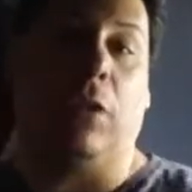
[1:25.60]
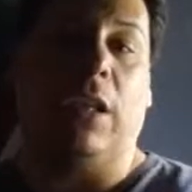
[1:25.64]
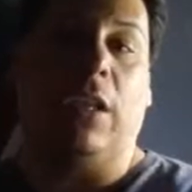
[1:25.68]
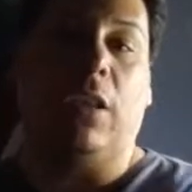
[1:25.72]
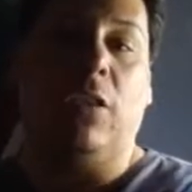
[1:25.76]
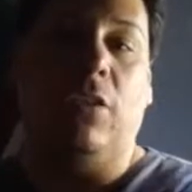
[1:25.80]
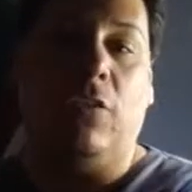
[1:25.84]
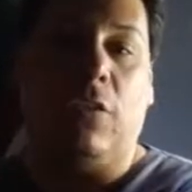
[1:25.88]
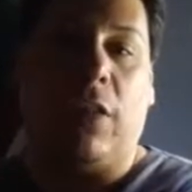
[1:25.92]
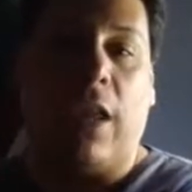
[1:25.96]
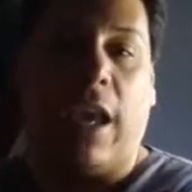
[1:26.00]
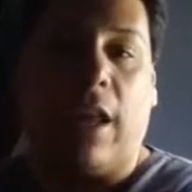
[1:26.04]
we
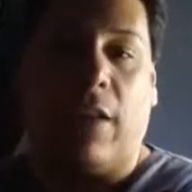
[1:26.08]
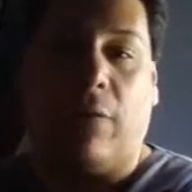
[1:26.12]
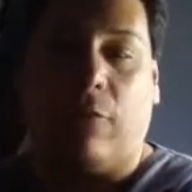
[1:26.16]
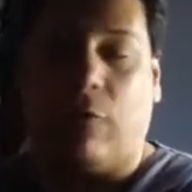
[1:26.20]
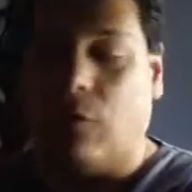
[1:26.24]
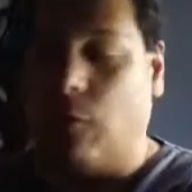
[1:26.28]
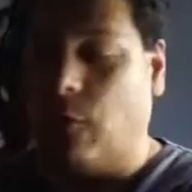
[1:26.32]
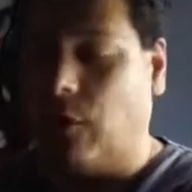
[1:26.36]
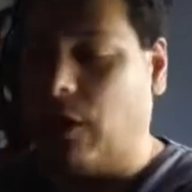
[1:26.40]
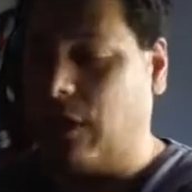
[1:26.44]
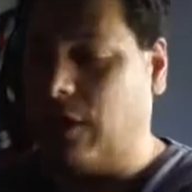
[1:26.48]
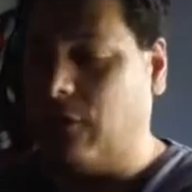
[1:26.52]
could do that
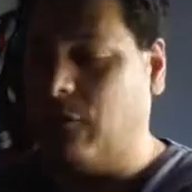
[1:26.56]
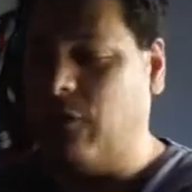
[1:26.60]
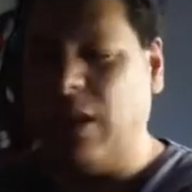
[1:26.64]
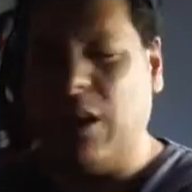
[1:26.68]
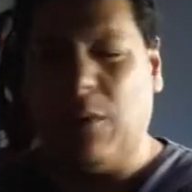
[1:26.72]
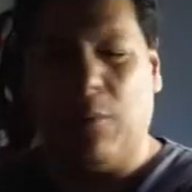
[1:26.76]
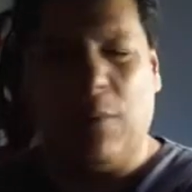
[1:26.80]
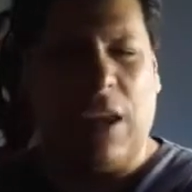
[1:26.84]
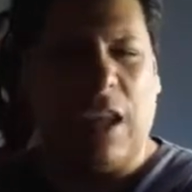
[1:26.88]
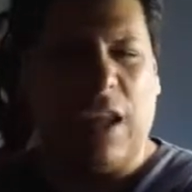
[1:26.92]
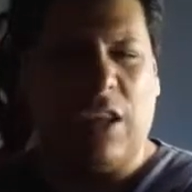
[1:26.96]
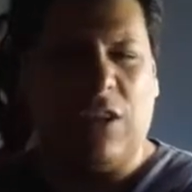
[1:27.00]
if we wanted.
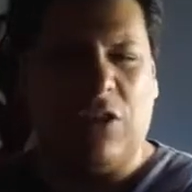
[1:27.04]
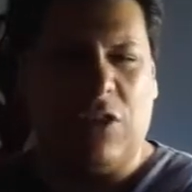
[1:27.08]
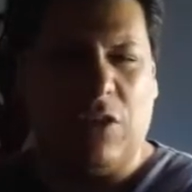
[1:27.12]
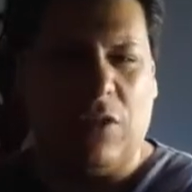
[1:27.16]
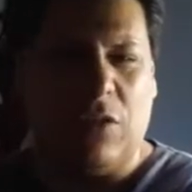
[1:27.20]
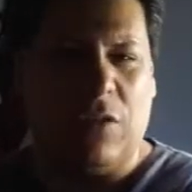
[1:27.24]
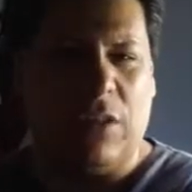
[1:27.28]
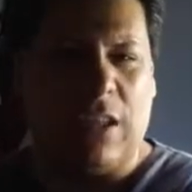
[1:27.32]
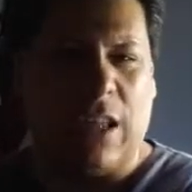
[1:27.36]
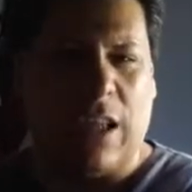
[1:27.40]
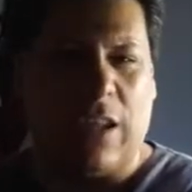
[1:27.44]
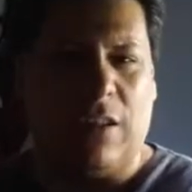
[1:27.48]
We could pick and
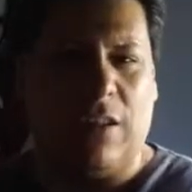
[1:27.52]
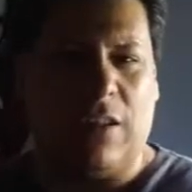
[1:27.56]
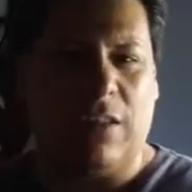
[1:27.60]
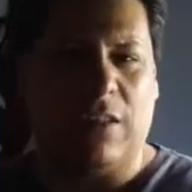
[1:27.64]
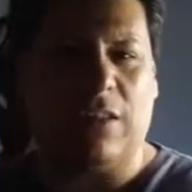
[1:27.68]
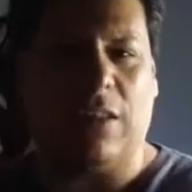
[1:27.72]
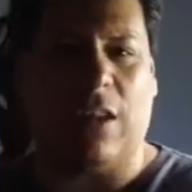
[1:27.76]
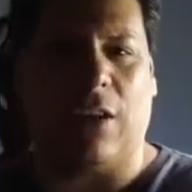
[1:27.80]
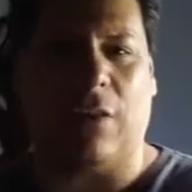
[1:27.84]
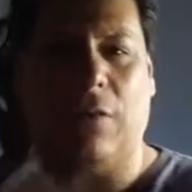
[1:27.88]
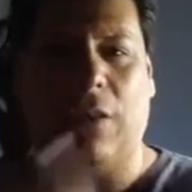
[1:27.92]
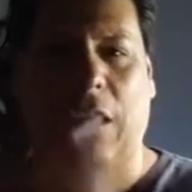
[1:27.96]
choose out of
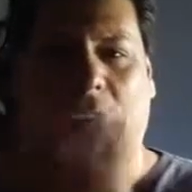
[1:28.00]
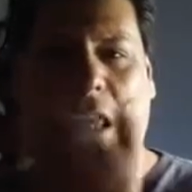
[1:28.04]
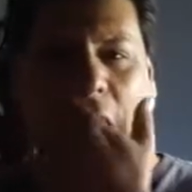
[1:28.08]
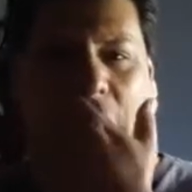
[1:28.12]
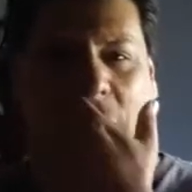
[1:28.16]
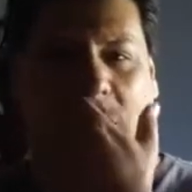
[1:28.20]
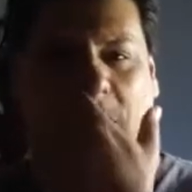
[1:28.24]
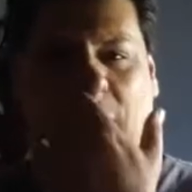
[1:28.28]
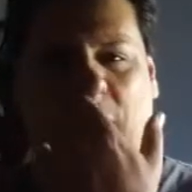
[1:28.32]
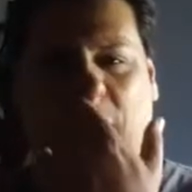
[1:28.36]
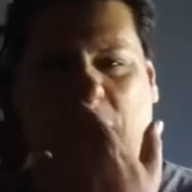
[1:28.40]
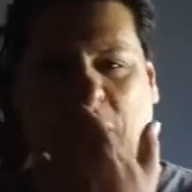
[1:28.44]
the stuff that
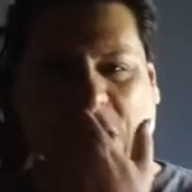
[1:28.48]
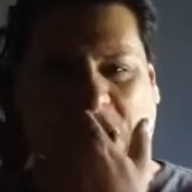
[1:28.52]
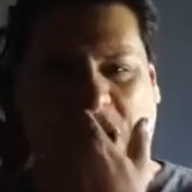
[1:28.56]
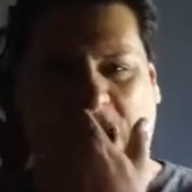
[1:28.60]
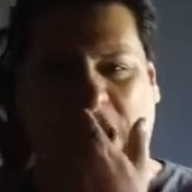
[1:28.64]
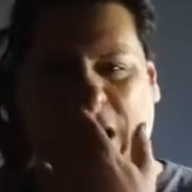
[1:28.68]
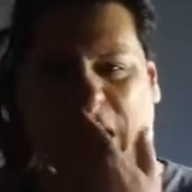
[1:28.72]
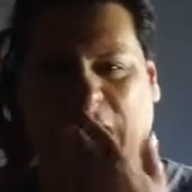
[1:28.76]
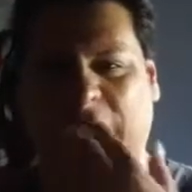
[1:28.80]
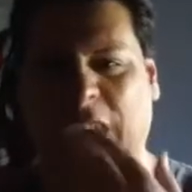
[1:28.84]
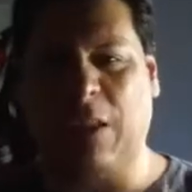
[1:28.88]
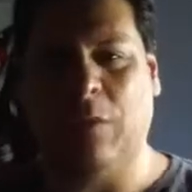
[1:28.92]
came
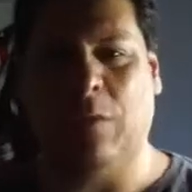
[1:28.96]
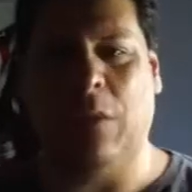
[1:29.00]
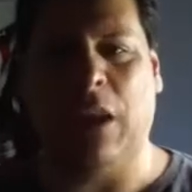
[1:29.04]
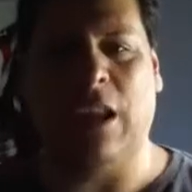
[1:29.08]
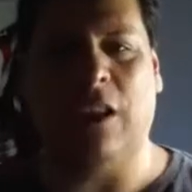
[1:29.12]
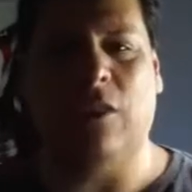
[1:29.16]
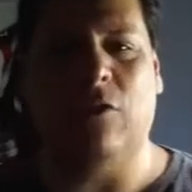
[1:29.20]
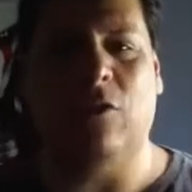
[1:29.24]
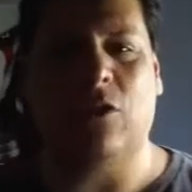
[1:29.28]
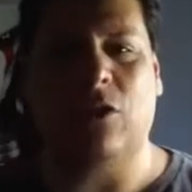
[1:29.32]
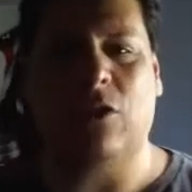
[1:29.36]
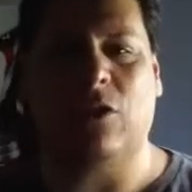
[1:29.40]
before and
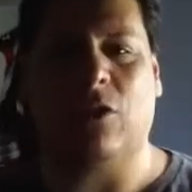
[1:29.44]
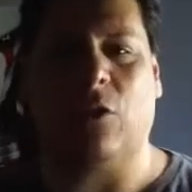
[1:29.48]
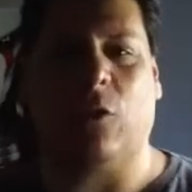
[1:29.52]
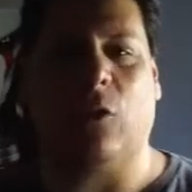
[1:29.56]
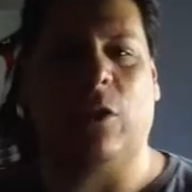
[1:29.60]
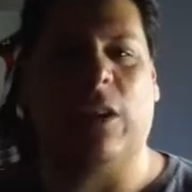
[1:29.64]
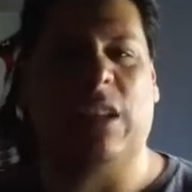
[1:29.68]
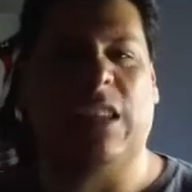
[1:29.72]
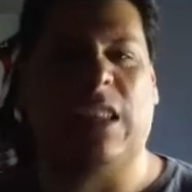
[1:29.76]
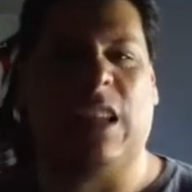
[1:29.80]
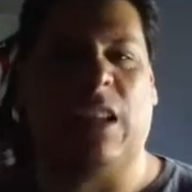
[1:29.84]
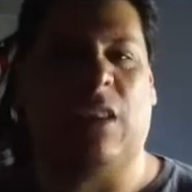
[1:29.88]
make new
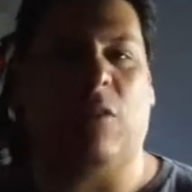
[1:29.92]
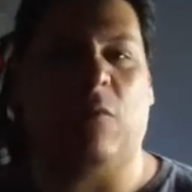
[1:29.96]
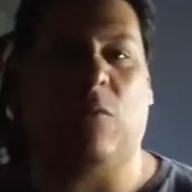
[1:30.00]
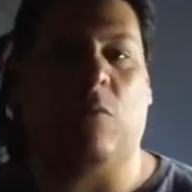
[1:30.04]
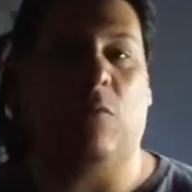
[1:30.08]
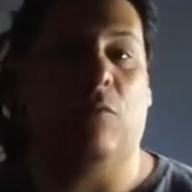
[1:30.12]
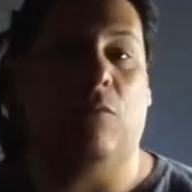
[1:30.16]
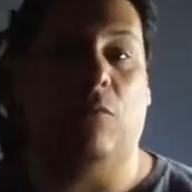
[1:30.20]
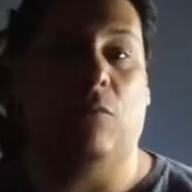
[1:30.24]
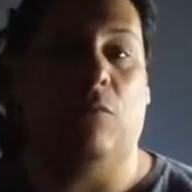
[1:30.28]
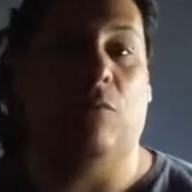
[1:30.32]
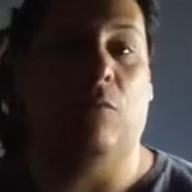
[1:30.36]
stories that are
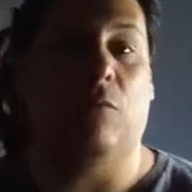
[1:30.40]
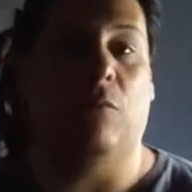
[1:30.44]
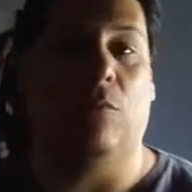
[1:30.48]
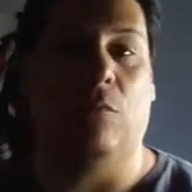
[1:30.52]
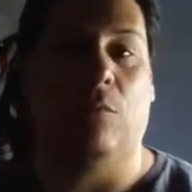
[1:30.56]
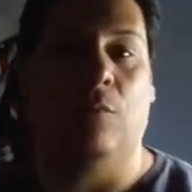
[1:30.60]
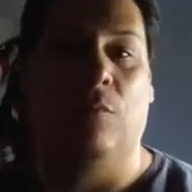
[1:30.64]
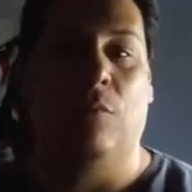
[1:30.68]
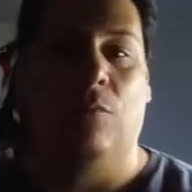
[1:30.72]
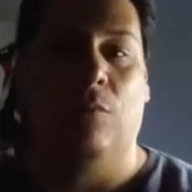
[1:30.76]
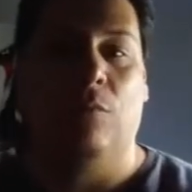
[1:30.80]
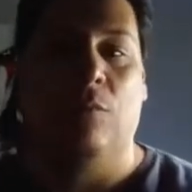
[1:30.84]

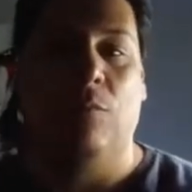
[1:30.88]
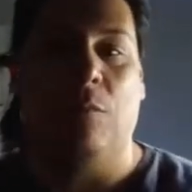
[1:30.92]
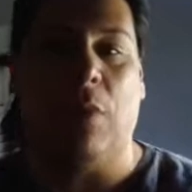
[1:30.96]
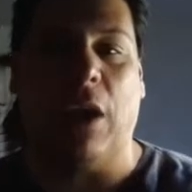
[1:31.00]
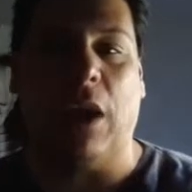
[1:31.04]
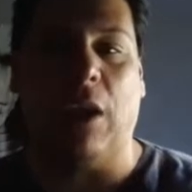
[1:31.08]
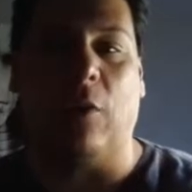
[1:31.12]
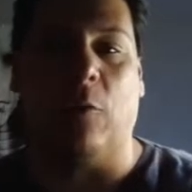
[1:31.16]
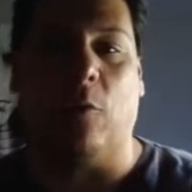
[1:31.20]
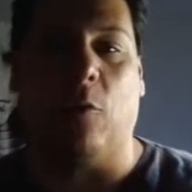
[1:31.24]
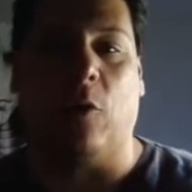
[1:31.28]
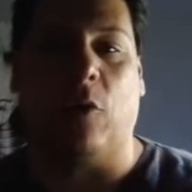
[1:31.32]

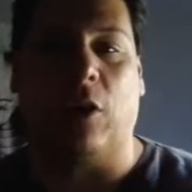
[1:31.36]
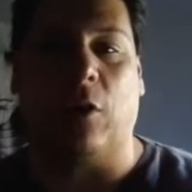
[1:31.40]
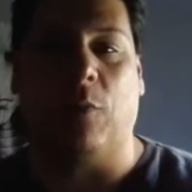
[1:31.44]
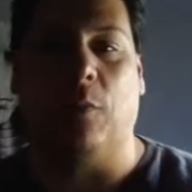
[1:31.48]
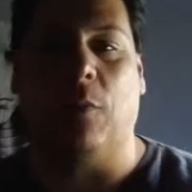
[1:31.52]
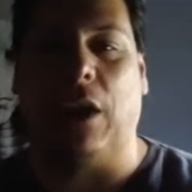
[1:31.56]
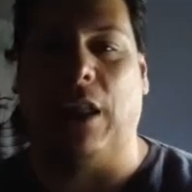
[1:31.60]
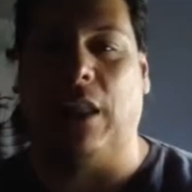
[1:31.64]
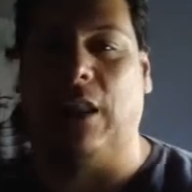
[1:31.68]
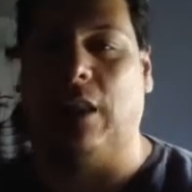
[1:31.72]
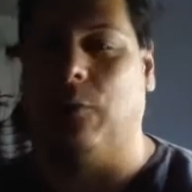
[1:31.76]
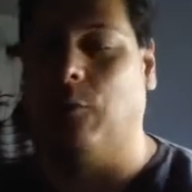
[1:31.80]
better, more
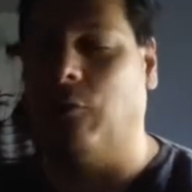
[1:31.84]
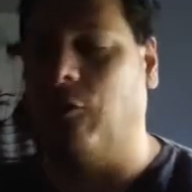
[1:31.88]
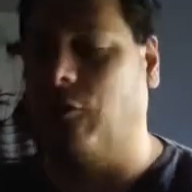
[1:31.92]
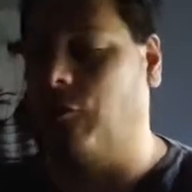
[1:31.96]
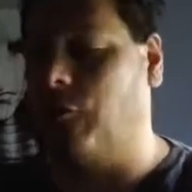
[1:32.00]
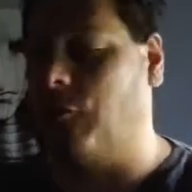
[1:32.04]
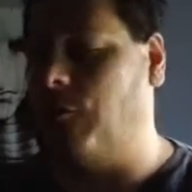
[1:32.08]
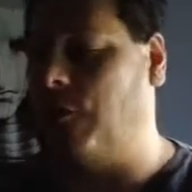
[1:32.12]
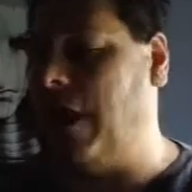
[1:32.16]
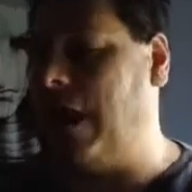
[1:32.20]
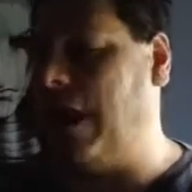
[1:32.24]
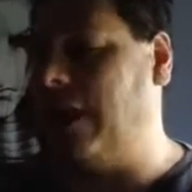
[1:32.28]
compelling,
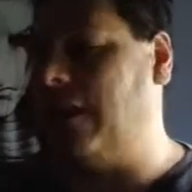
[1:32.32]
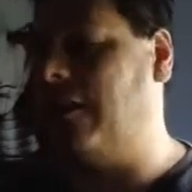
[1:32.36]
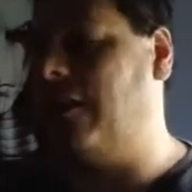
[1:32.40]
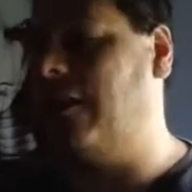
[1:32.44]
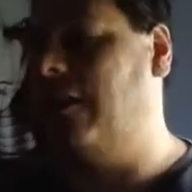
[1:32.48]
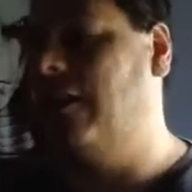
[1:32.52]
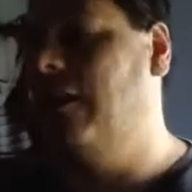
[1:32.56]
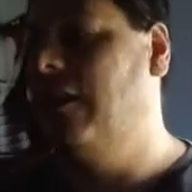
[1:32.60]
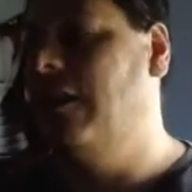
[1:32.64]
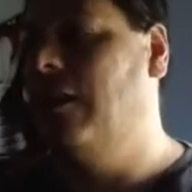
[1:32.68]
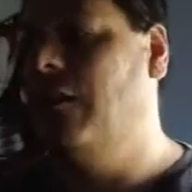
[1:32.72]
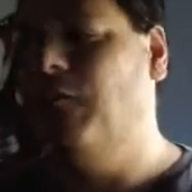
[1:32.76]
more
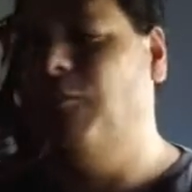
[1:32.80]
dramatic.